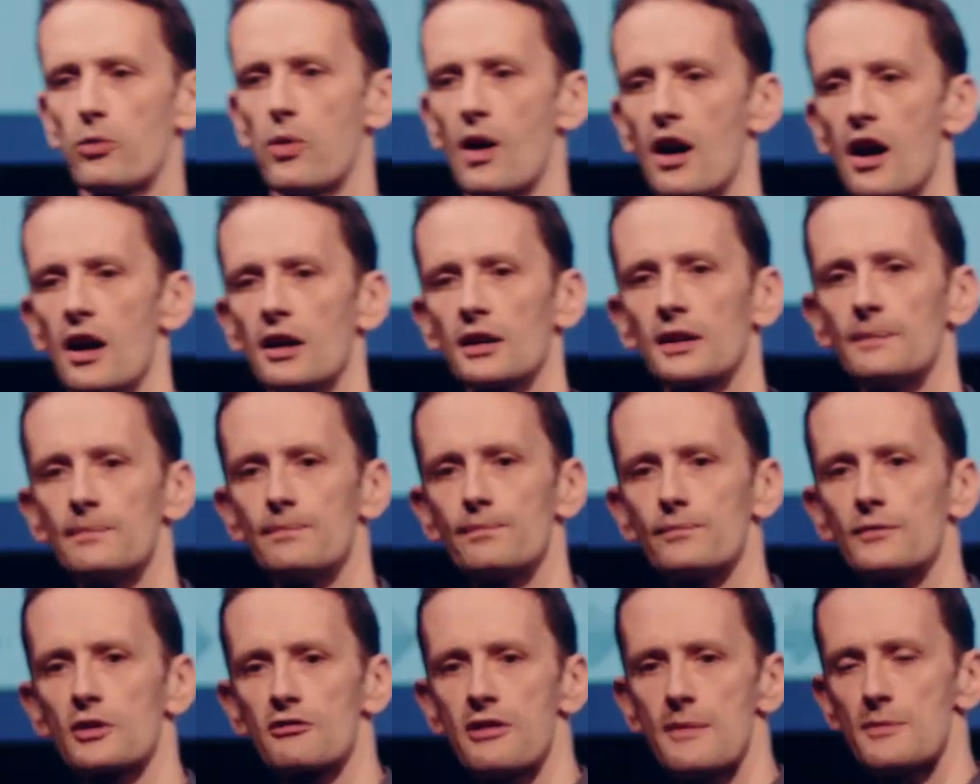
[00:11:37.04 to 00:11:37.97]
work,
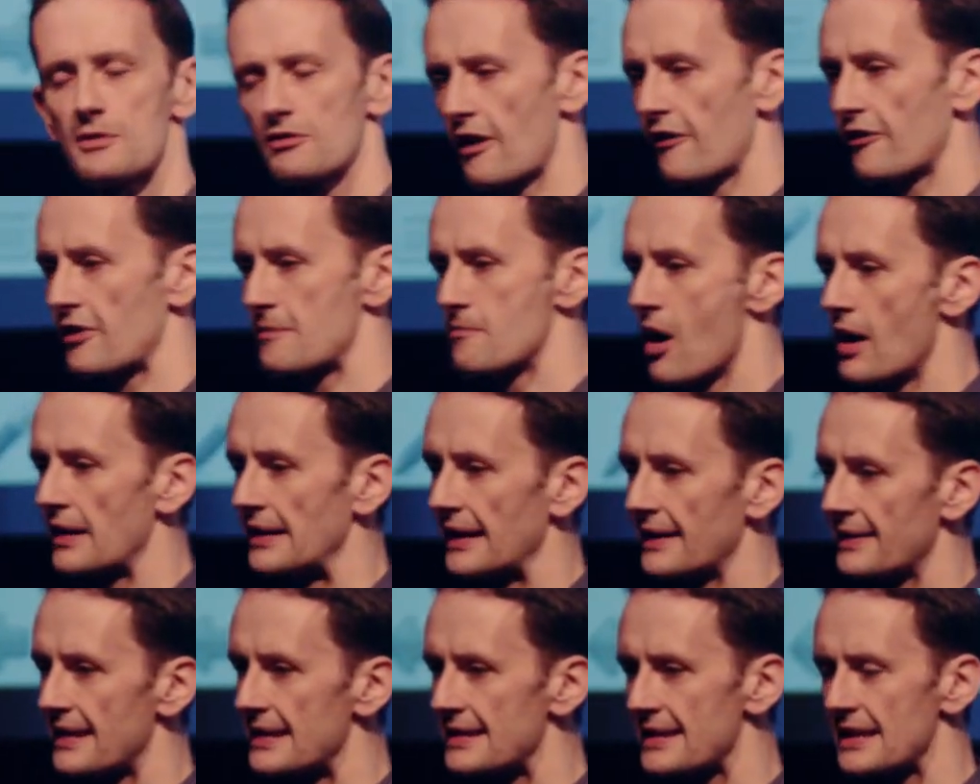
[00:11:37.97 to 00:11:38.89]
cryptographic
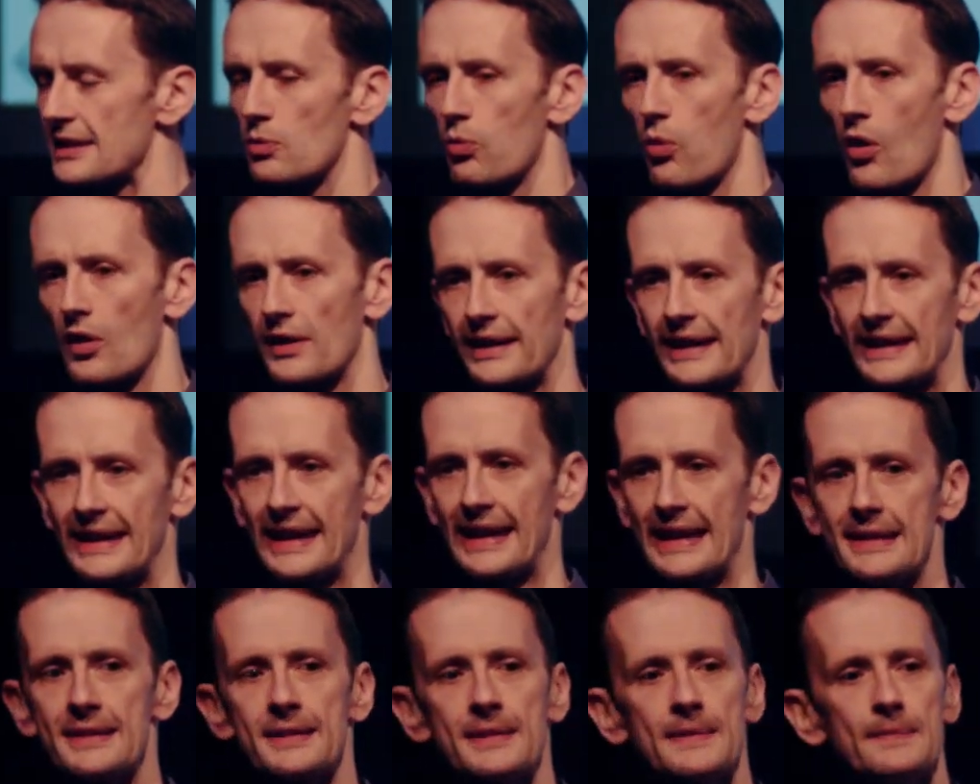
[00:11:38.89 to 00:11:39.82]
mining, this is what it
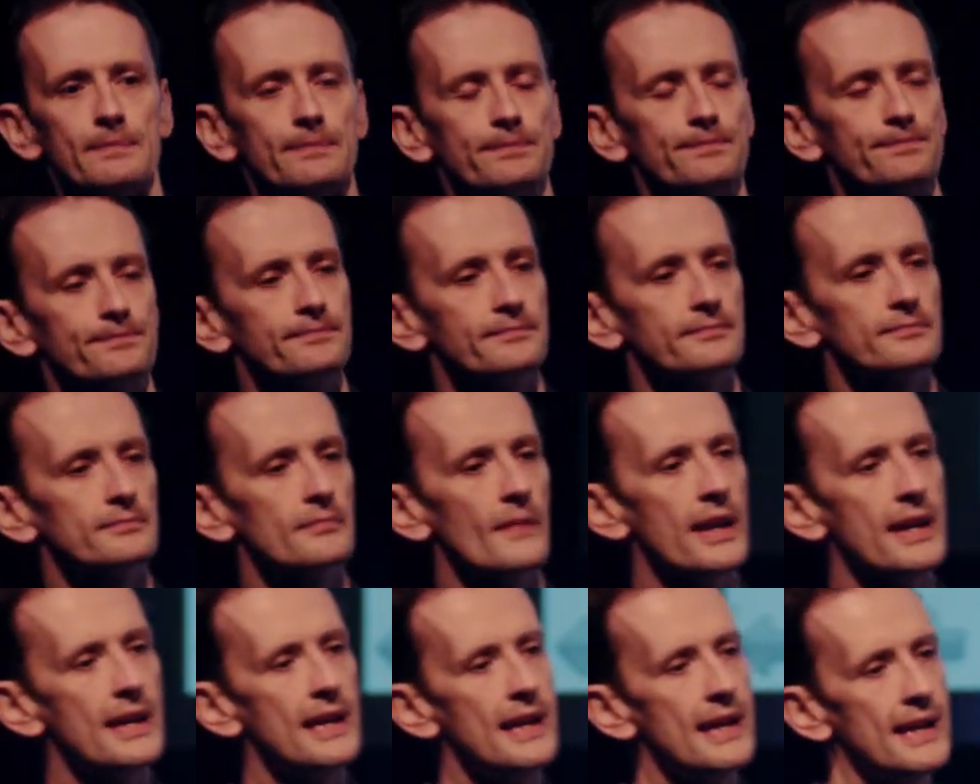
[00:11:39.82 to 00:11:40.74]
is.
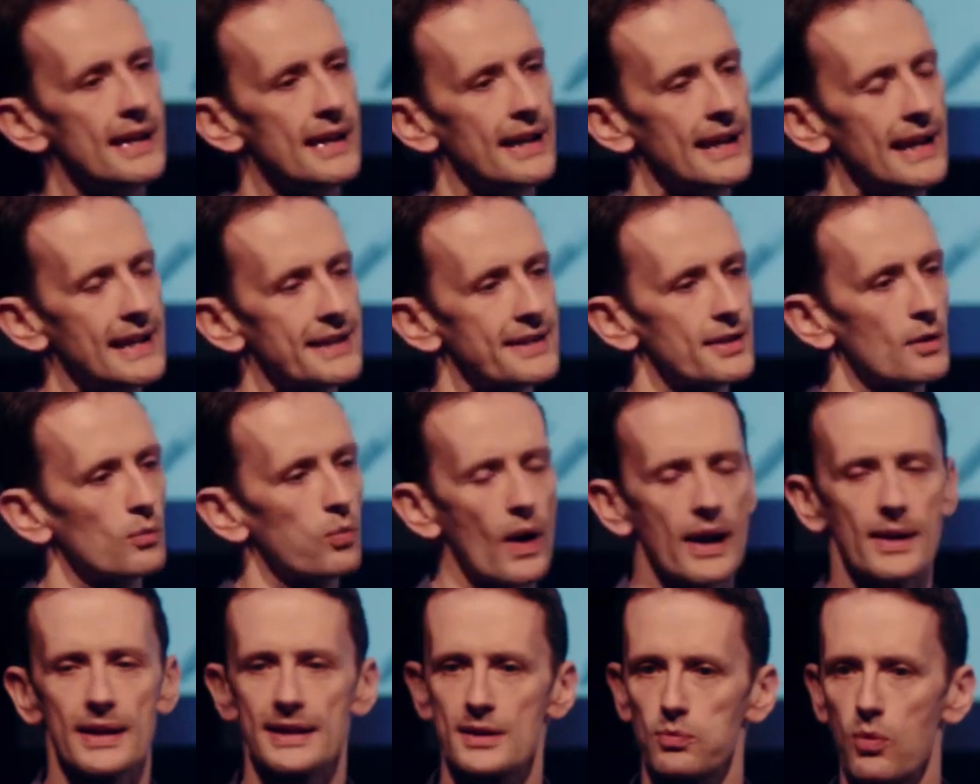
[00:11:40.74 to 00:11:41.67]
It's, a
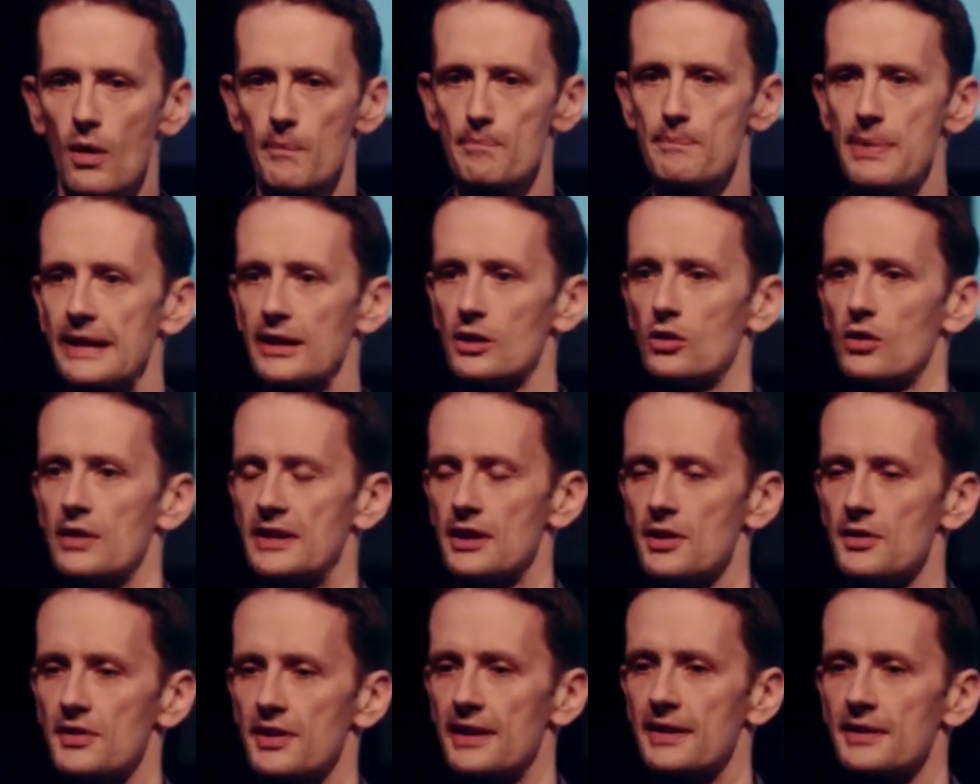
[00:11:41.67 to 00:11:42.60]
it's what Bitcoin
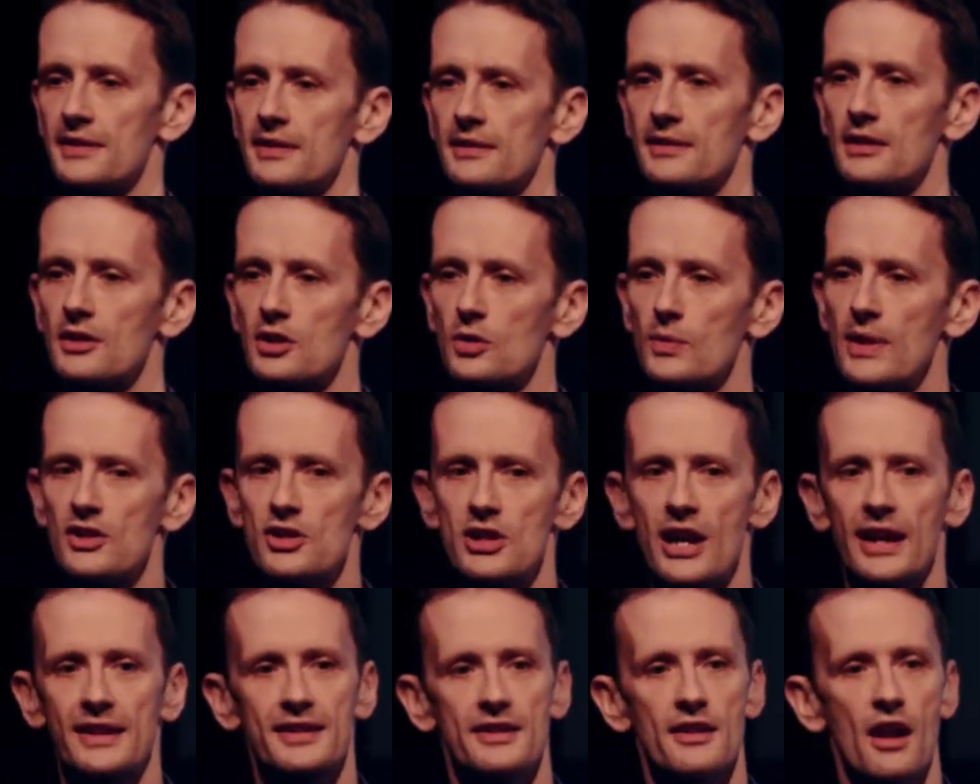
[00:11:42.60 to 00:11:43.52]
uses to
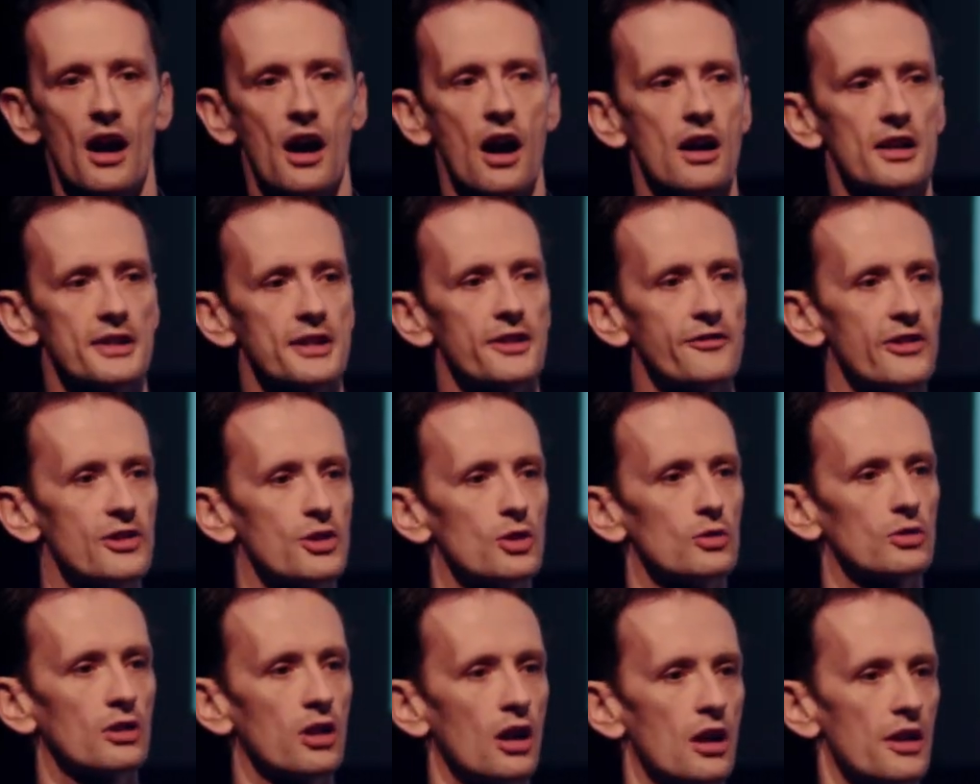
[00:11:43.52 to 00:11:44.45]
inject an
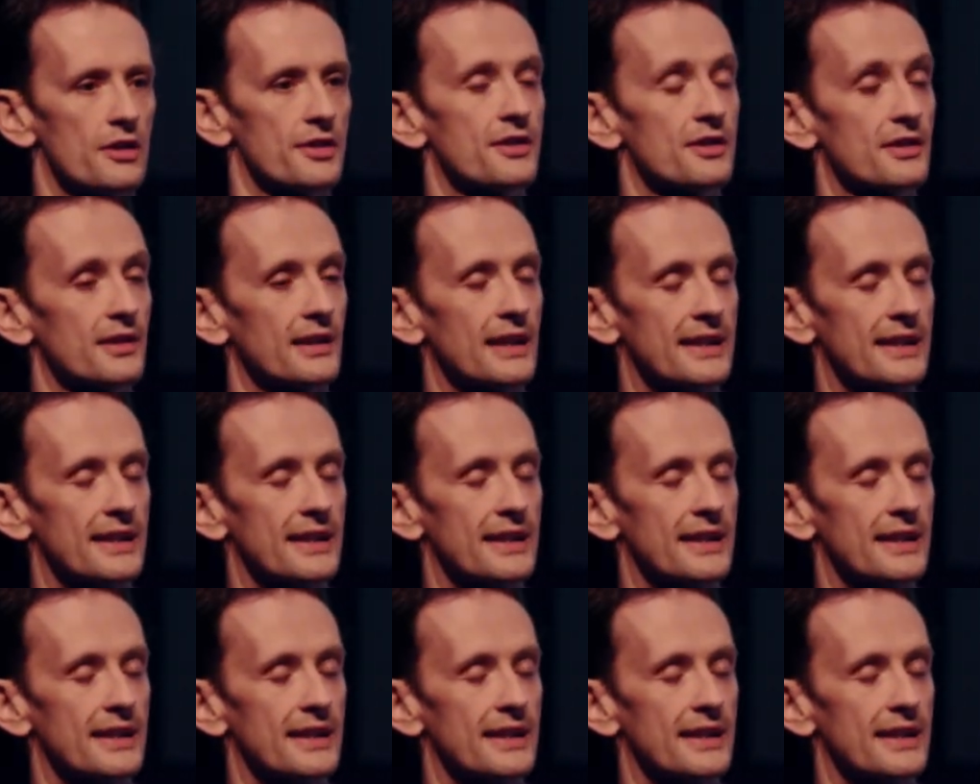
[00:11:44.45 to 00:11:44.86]
artificial cost